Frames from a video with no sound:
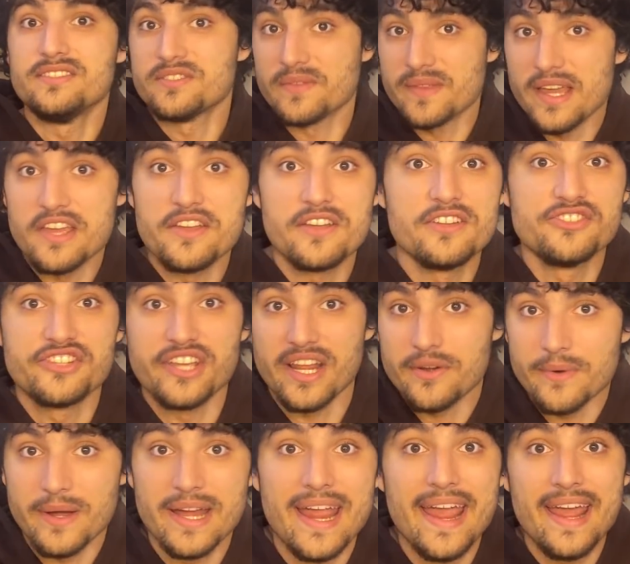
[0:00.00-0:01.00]
that you can
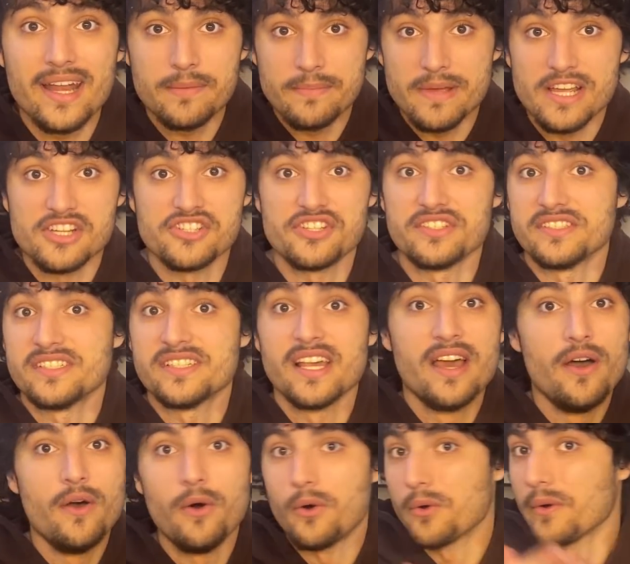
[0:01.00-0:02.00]
generate animations
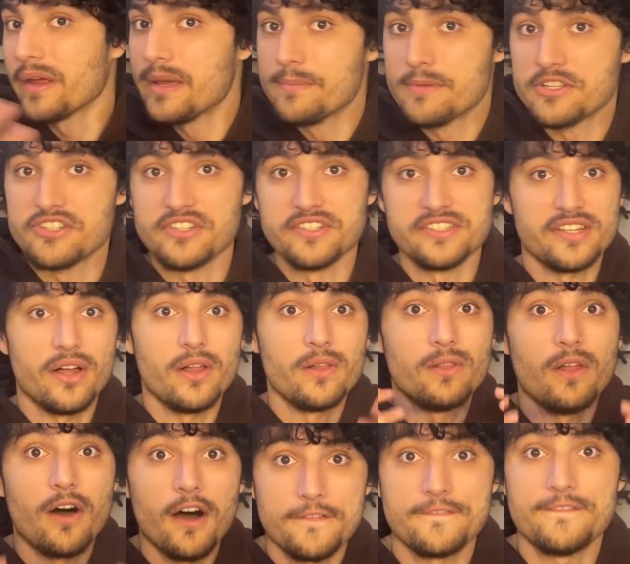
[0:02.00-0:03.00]
or images a
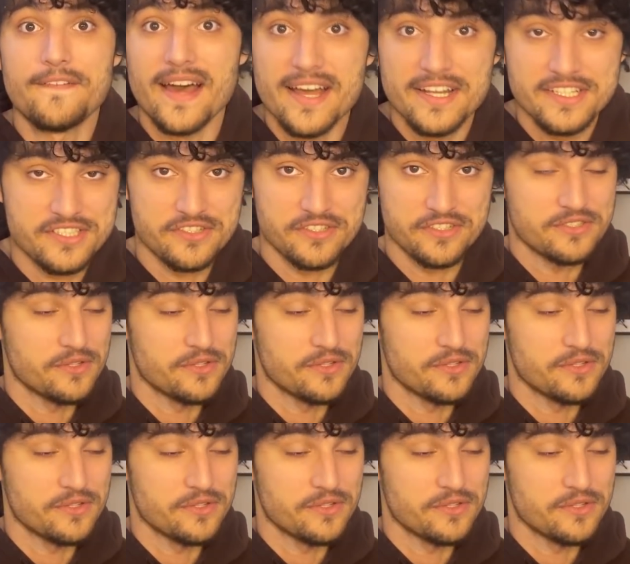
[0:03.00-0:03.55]
lot faster.